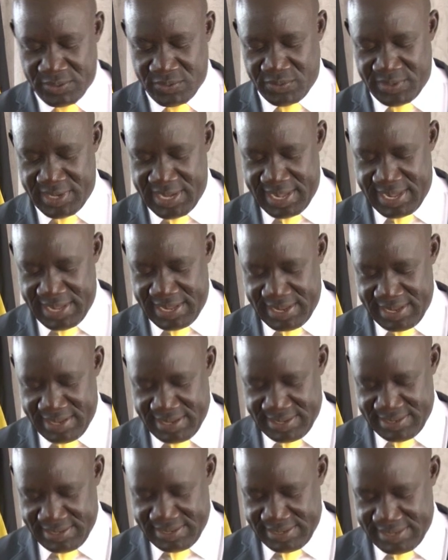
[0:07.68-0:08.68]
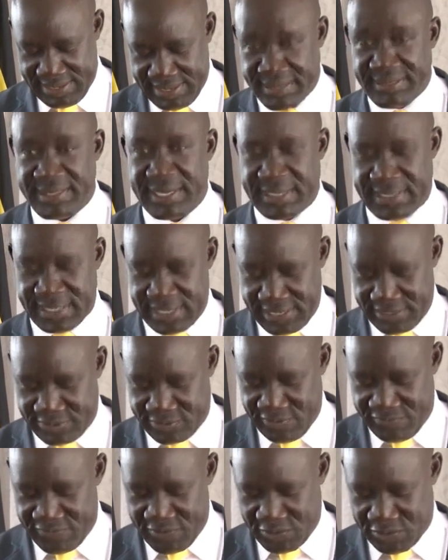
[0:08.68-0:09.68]
Today, the
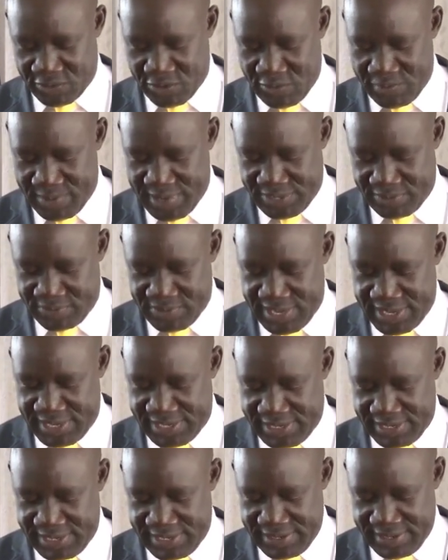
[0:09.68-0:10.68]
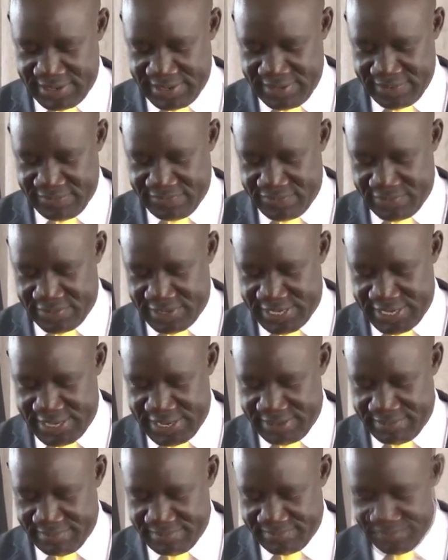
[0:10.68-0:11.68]
13th of October
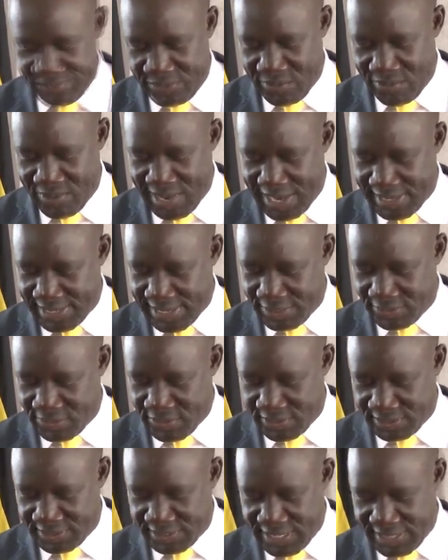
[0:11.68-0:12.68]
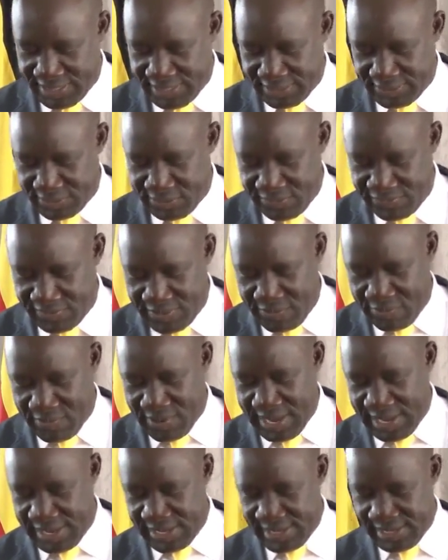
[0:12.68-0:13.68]
2014, Uganda joins the rest of the
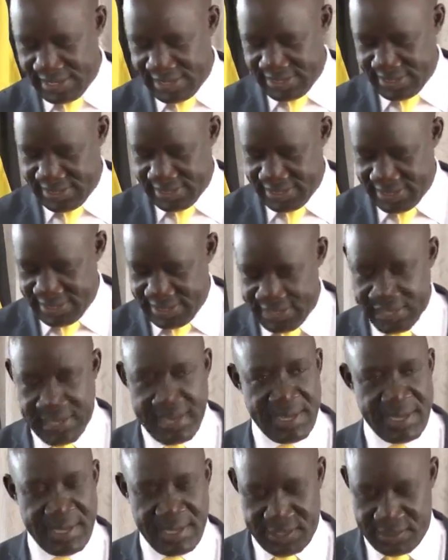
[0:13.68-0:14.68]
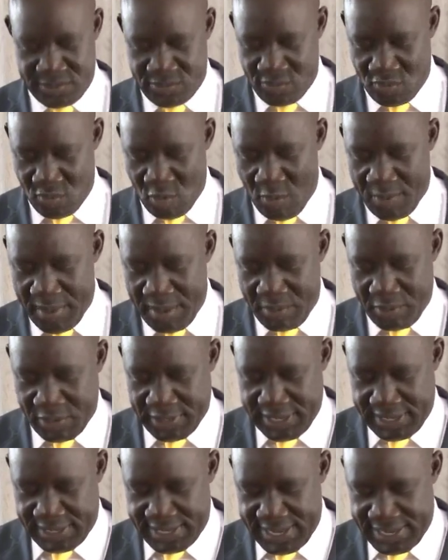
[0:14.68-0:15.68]
world to
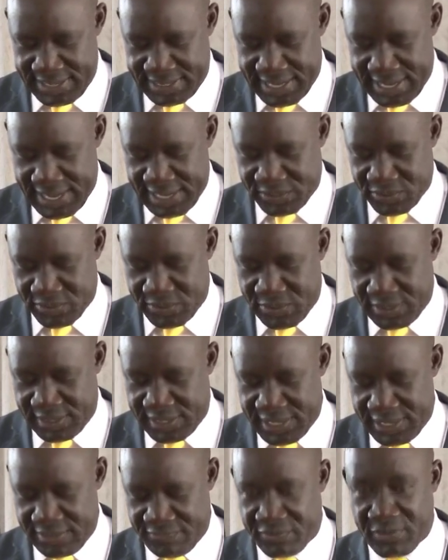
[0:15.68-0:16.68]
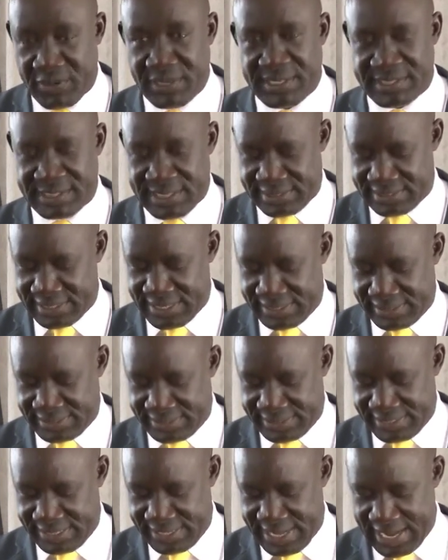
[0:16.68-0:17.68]
commemorate the International Day for Disaster
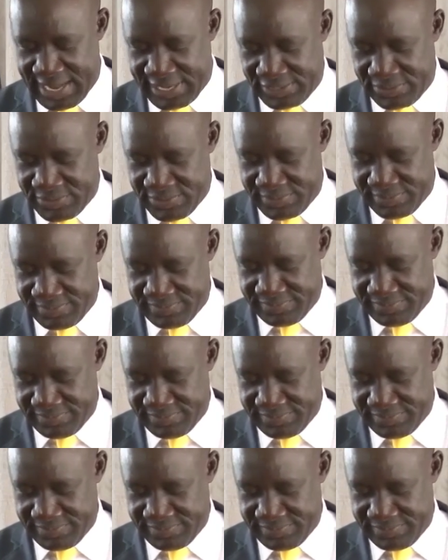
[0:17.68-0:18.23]
Risk Reduction.